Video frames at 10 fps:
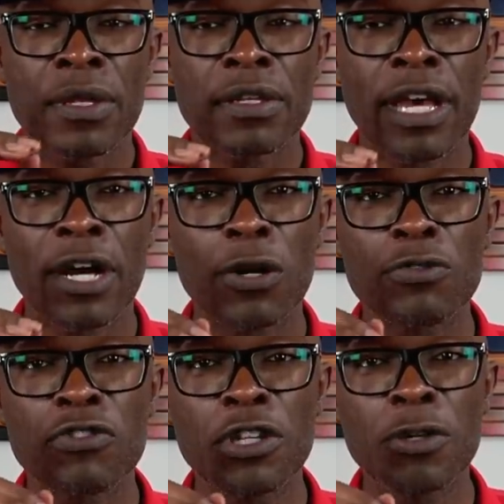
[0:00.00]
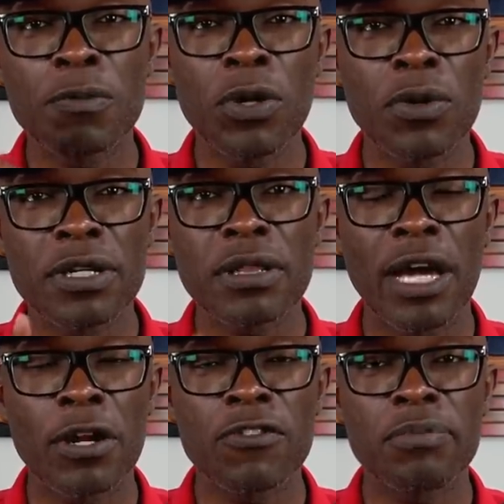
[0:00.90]
Now, she wrote a
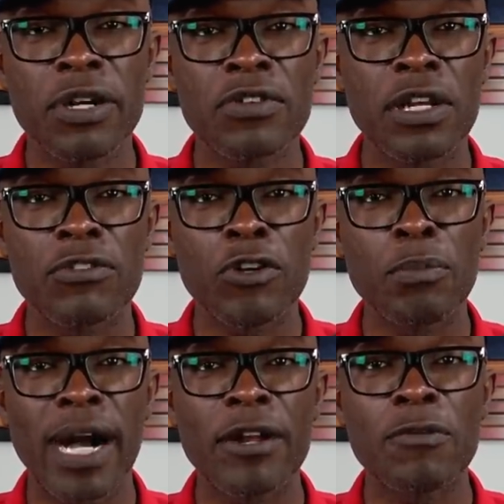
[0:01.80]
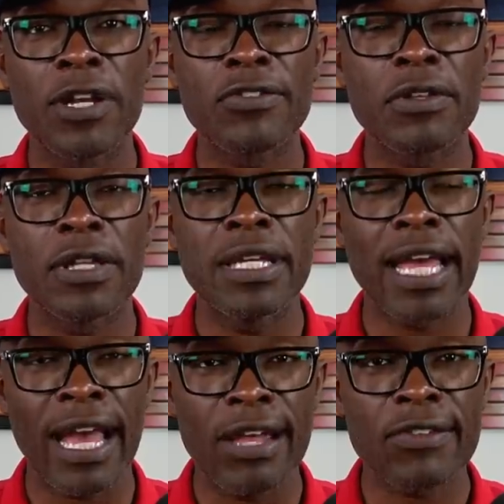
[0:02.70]
letter to President Joe Biden recently
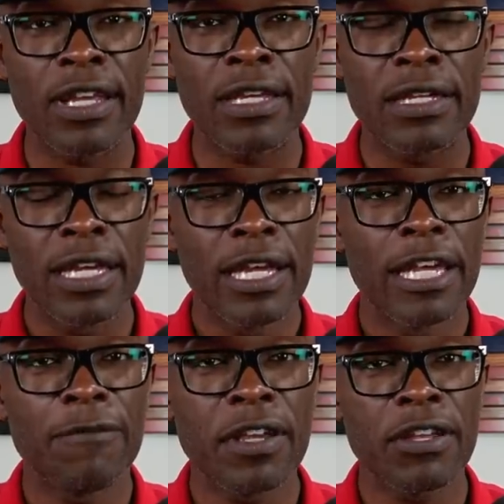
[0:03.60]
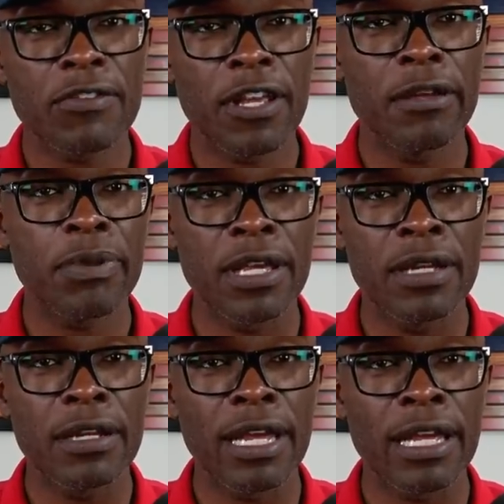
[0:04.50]
asking if he could step
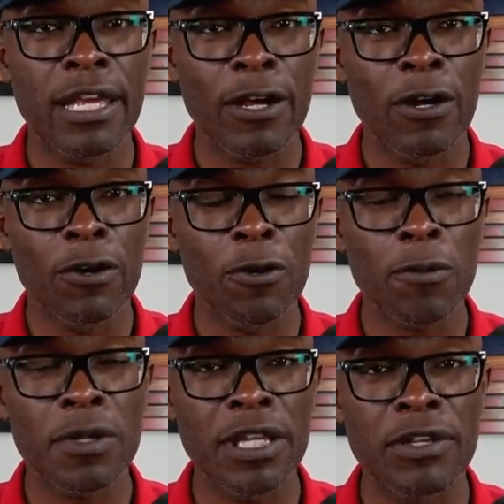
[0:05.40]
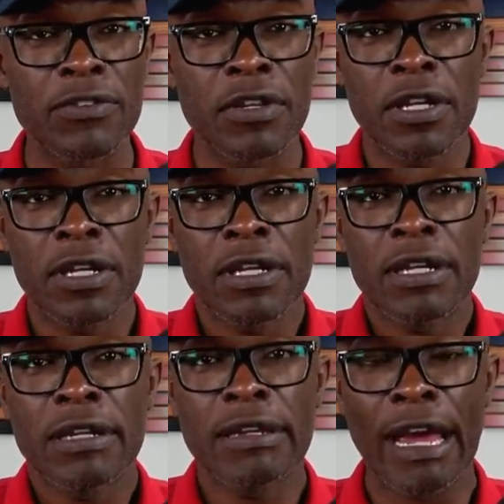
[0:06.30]
in and get her released.
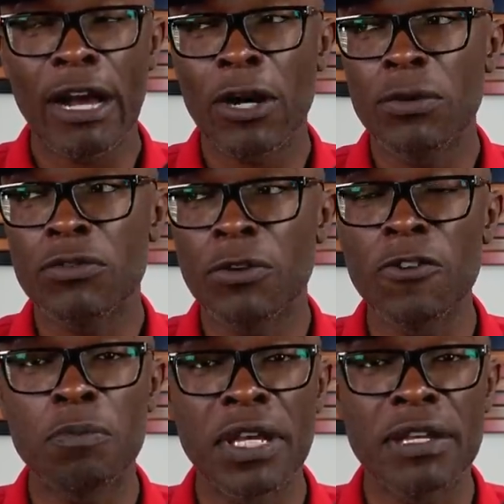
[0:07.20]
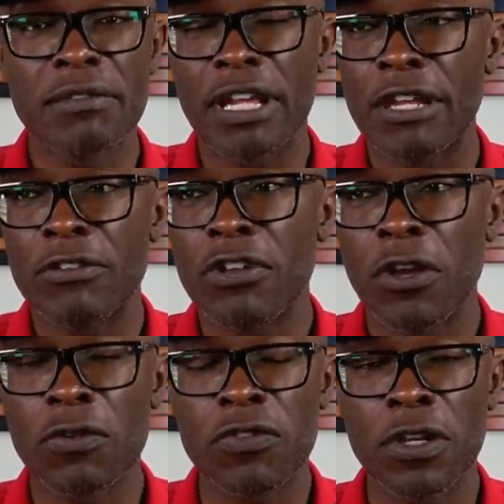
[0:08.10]
Now, she's been in
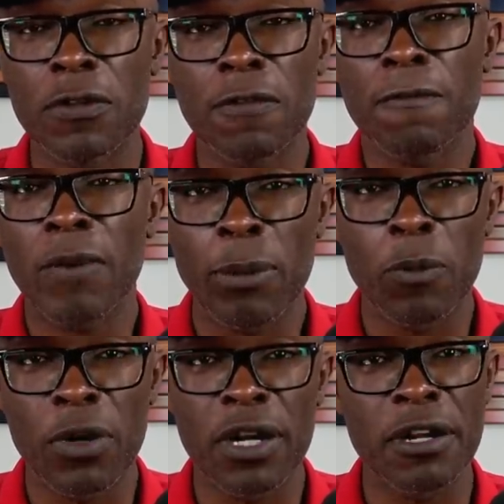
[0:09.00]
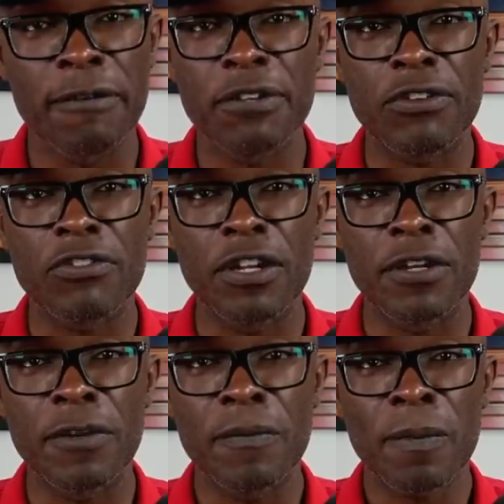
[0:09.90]
jail since February of this
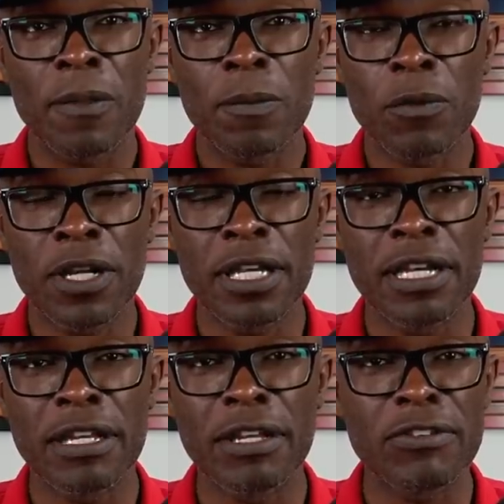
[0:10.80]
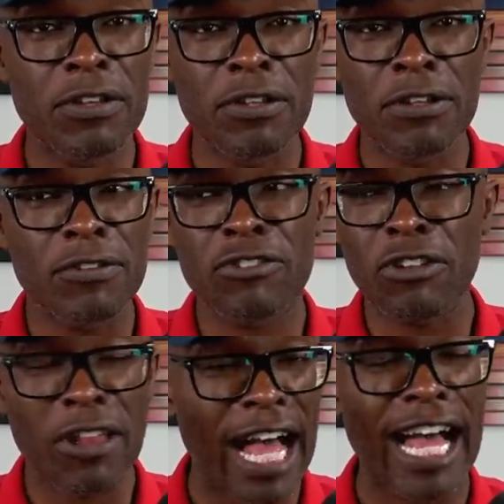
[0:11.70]
year. We're getting into
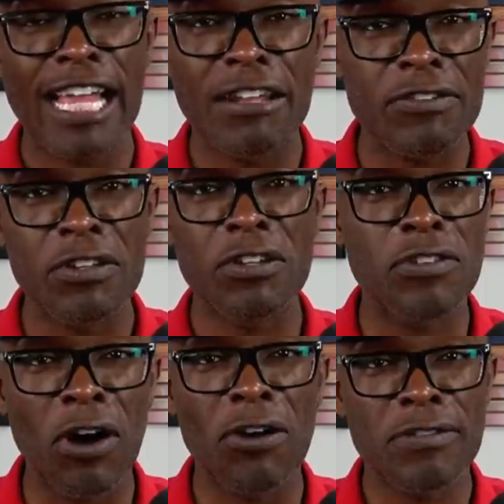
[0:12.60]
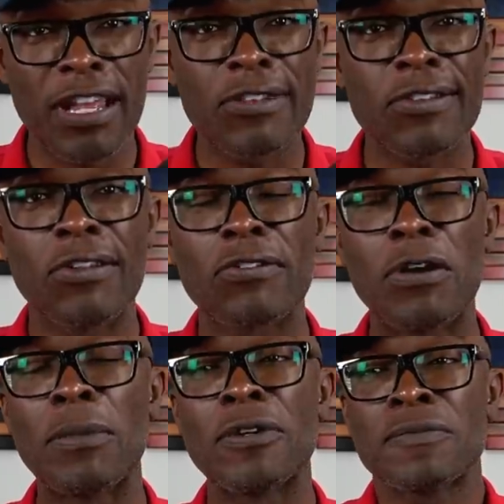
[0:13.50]
July, into the dog days of the
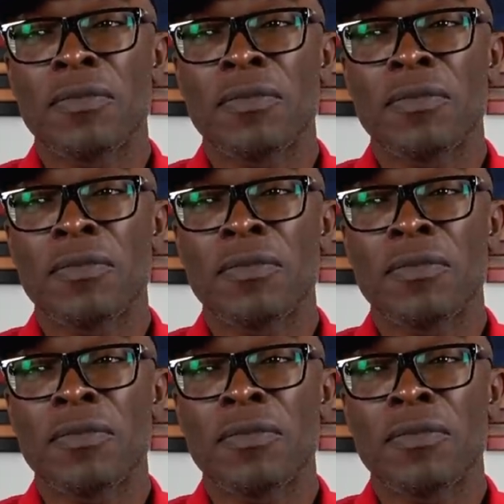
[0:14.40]
summer.